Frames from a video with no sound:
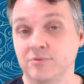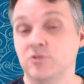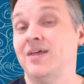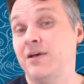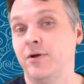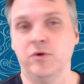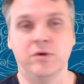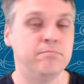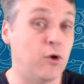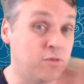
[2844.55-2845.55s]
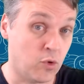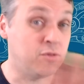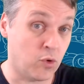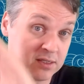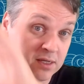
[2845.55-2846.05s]
So that's how I do it both
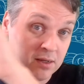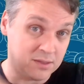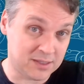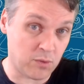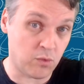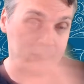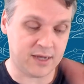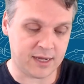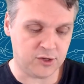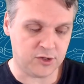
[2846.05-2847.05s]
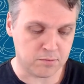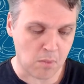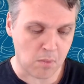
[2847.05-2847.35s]
mornings, day 1, day 2.